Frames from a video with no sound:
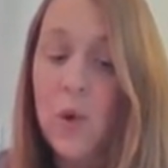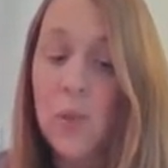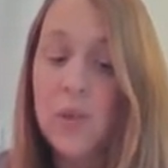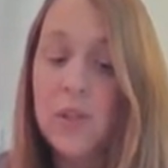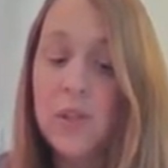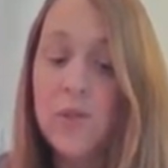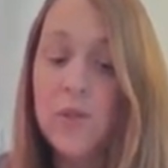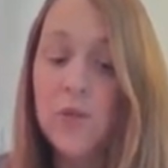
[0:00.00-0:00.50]

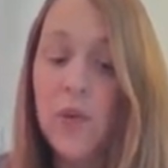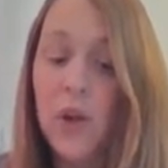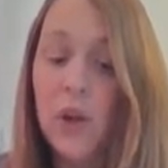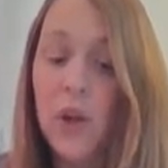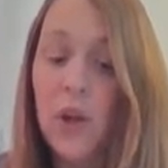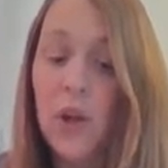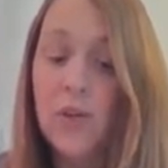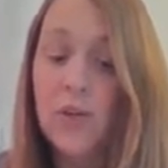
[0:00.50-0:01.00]
was
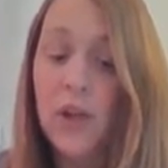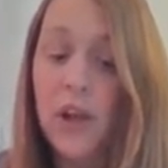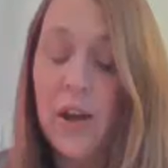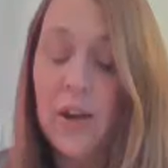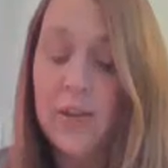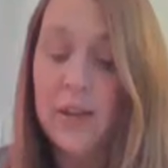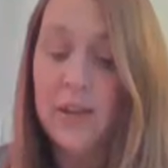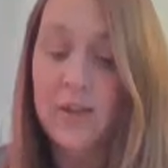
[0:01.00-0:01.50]
full of
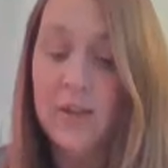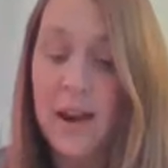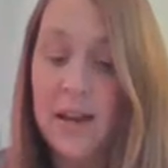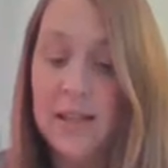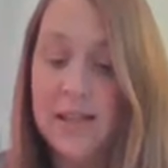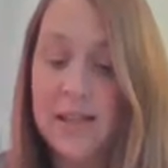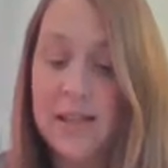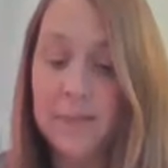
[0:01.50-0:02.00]
clothing
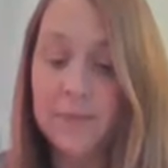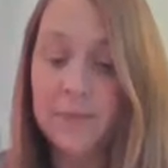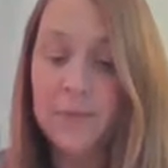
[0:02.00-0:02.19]
racks,